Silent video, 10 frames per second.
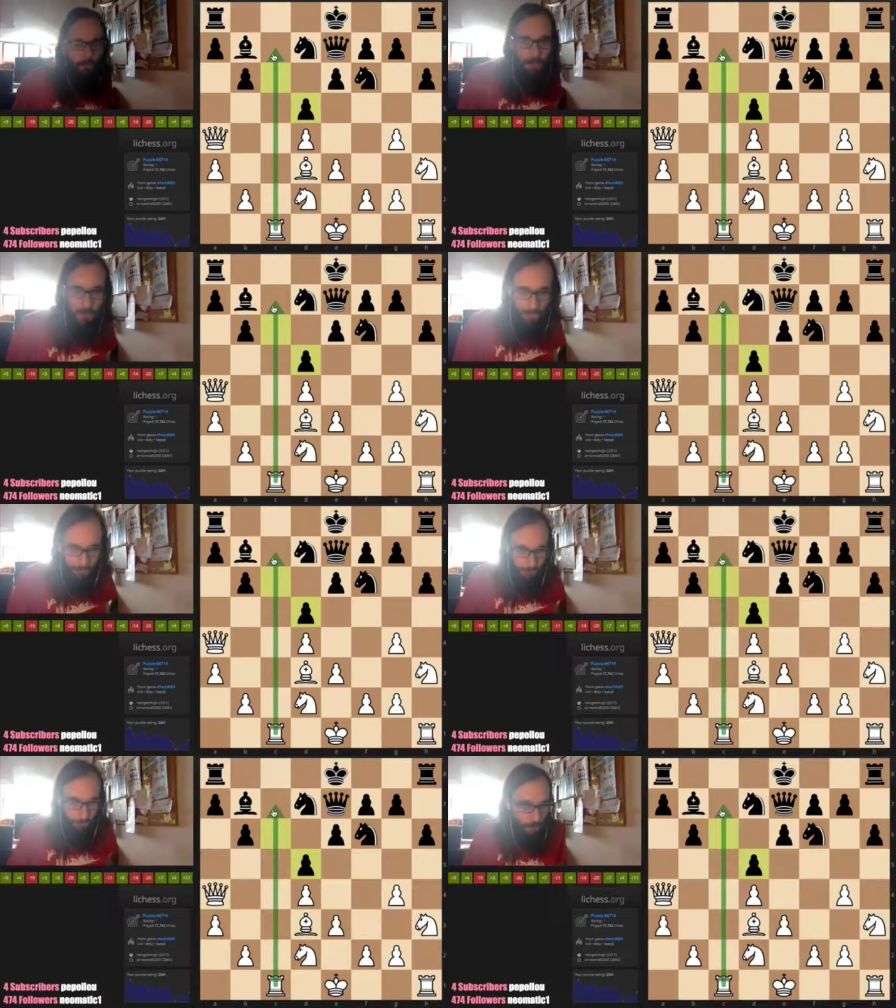because
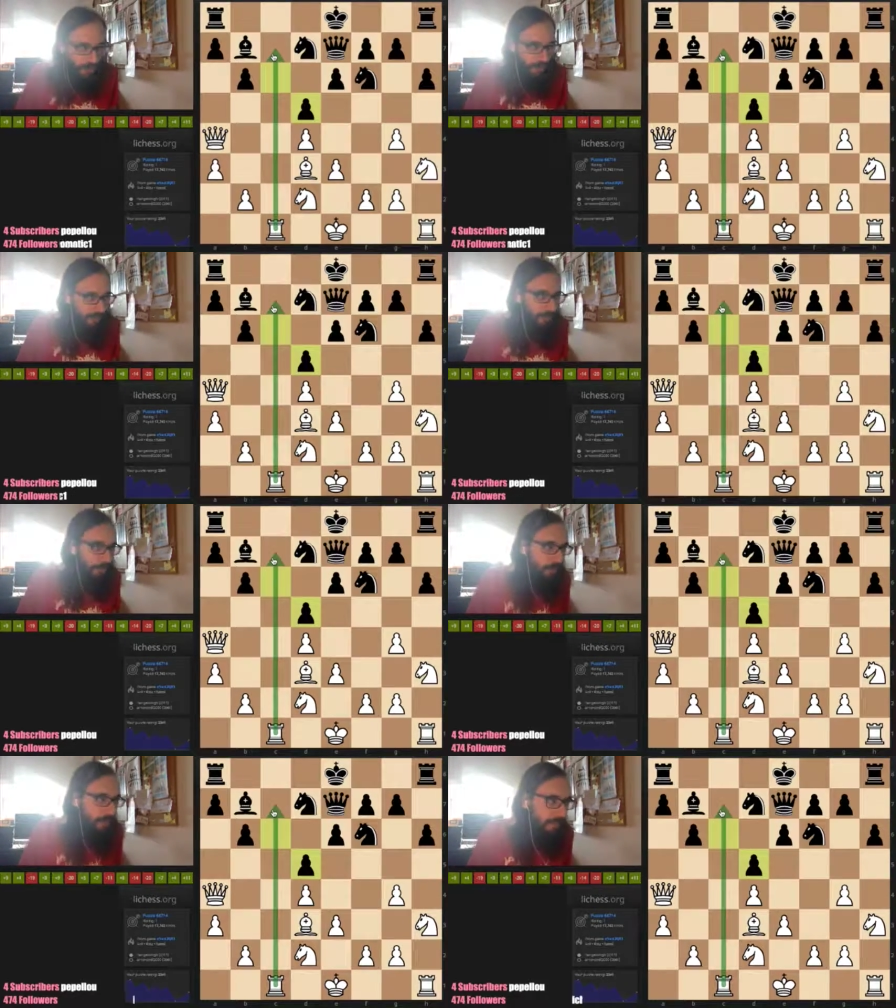that's what I
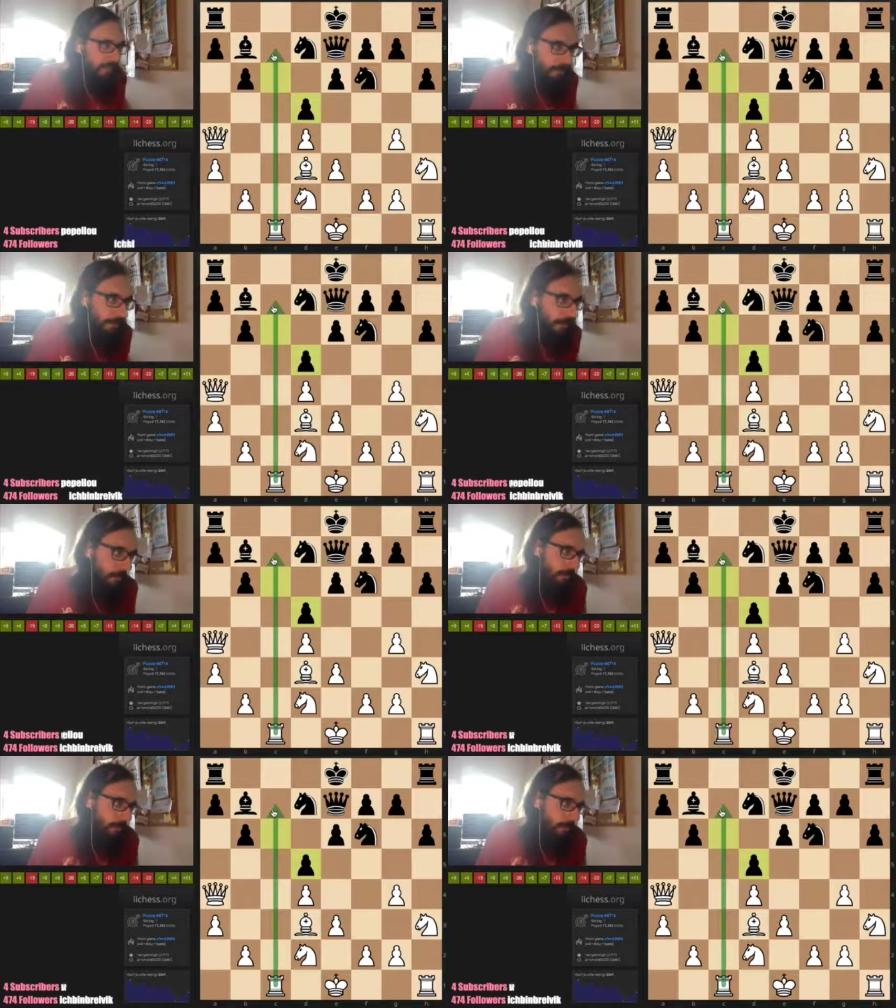do tactics for.